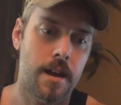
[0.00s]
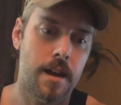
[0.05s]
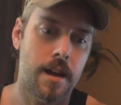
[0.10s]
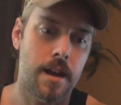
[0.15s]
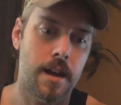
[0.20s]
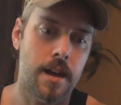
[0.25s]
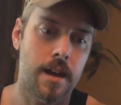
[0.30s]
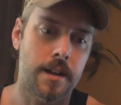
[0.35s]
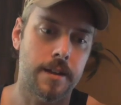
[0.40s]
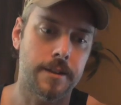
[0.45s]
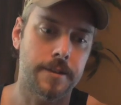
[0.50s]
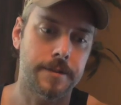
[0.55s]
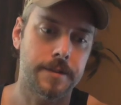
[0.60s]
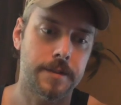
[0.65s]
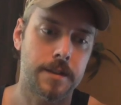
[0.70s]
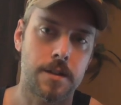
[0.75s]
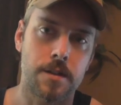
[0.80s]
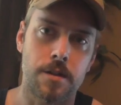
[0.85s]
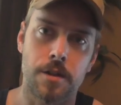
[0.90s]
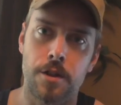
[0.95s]
And
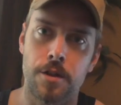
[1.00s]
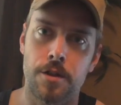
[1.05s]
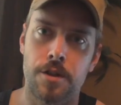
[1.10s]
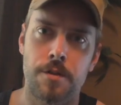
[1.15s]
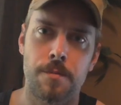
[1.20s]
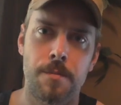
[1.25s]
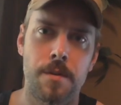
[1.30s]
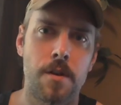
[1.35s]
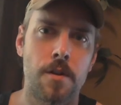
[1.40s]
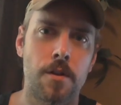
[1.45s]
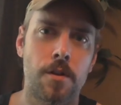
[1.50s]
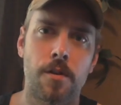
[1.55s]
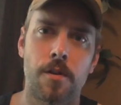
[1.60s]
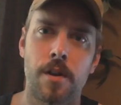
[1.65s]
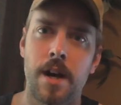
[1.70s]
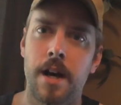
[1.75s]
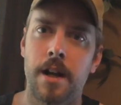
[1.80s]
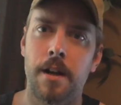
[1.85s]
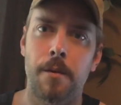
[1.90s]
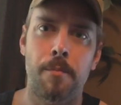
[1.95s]
so you should be able to go
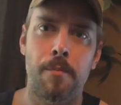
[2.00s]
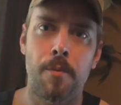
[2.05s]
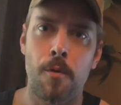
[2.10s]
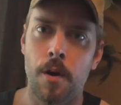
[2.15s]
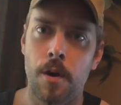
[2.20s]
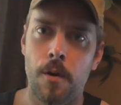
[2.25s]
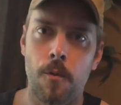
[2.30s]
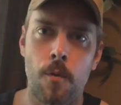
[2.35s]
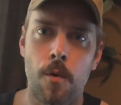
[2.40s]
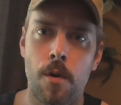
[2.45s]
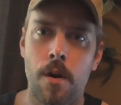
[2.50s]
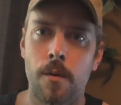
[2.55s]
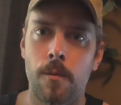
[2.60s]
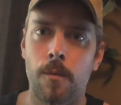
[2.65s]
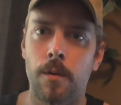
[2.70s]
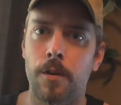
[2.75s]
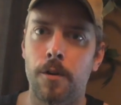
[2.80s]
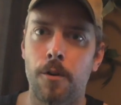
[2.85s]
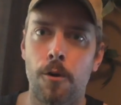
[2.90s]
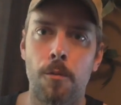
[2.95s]
down to
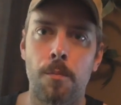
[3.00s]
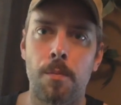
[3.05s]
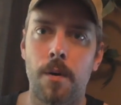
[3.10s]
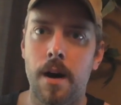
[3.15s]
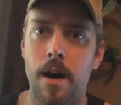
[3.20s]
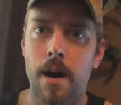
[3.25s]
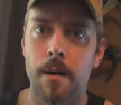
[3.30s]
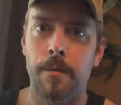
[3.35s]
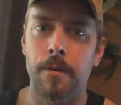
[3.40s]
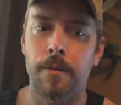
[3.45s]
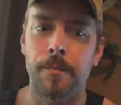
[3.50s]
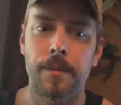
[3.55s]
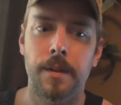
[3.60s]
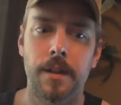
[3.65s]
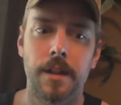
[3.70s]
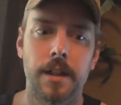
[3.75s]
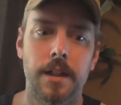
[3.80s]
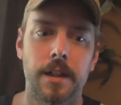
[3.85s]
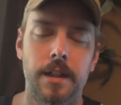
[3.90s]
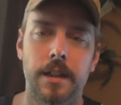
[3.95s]
0.1 with no problem.
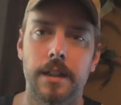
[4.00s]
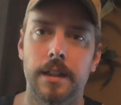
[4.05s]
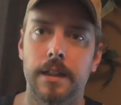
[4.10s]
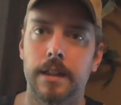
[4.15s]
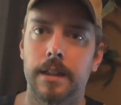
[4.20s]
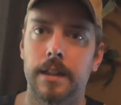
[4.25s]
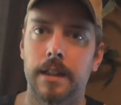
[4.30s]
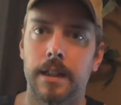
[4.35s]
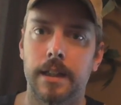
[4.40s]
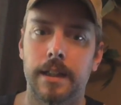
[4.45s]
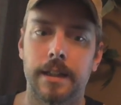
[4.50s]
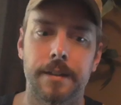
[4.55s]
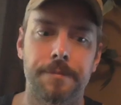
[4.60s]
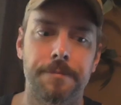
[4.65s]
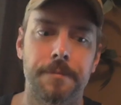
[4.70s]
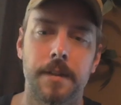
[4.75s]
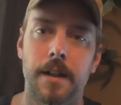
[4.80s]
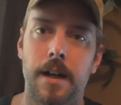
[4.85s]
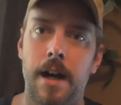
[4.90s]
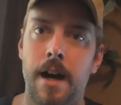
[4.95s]

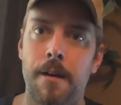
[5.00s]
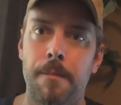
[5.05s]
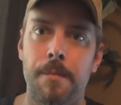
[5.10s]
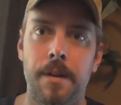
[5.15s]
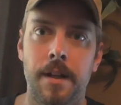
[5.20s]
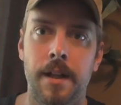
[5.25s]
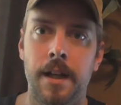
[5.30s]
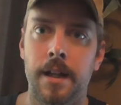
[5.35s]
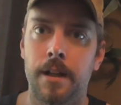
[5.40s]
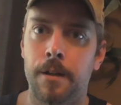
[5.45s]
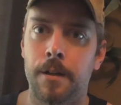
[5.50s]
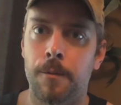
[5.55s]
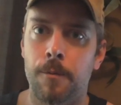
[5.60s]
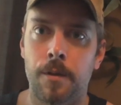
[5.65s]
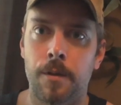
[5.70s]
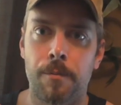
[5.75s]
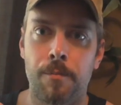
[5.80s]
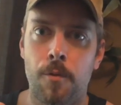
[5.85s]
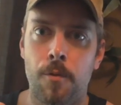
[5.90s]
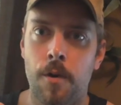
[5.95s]
I've been hitting them
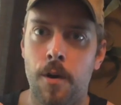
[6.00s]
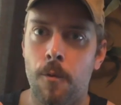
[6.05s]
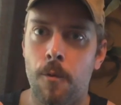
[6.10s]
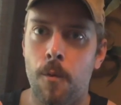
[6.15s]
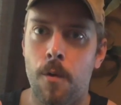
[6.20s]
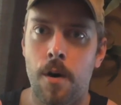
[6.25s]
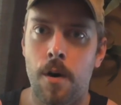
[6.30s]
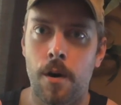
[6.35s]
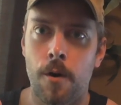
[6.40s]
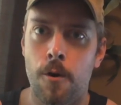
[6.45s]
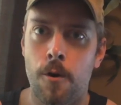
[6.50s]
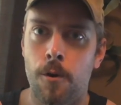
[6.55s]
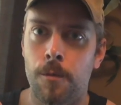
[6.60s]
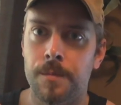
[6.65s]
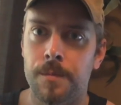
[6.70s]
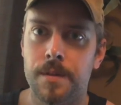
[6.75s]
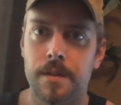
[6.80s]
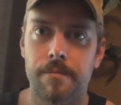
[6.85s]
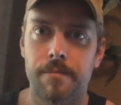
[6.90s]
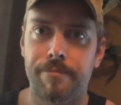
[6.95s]
with 0.1
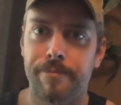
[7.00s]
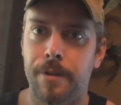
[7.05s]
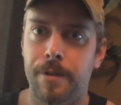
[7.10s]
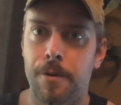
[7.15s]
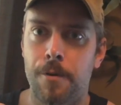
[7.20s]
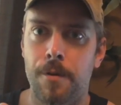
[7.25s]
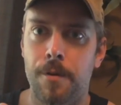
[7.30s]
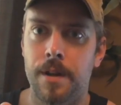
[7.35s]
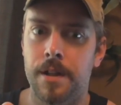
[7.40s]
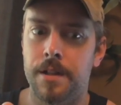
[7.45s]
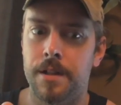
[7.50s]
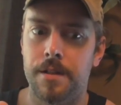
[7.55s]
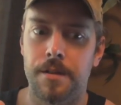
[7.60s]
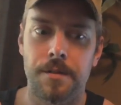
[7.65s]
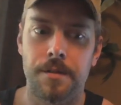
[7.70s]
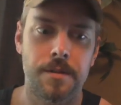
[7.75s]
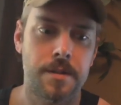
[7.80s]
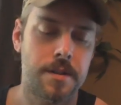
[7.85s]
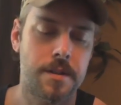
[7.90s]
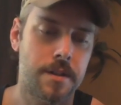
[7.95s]
ohms, no
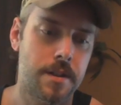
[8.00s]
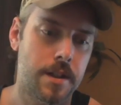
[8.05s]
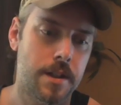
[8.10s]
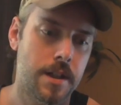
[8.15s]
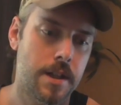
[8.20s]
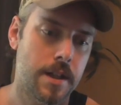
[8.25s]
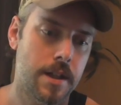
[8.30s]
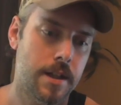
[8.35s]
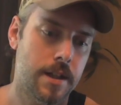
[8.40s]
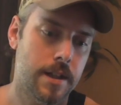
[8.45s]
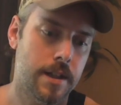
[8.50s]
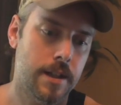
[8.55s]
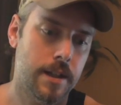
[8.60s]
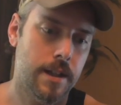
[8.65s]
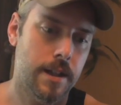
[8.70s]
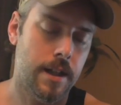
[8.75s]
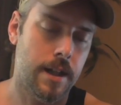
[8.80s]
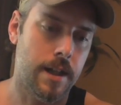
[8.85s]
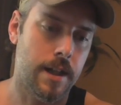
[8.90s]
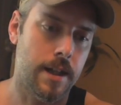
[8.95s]
issues,
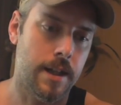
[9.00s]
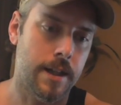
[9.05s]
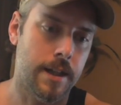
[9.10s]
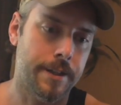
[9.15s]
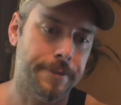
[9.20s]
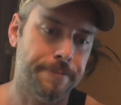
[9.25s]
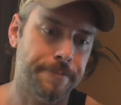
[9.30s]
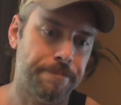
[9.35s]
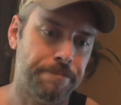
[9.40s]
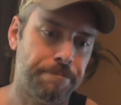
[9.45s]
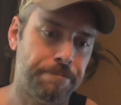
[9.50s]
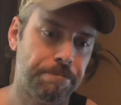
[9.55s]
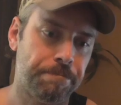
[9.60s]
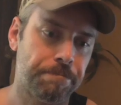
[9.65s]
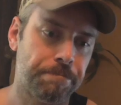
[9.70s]
and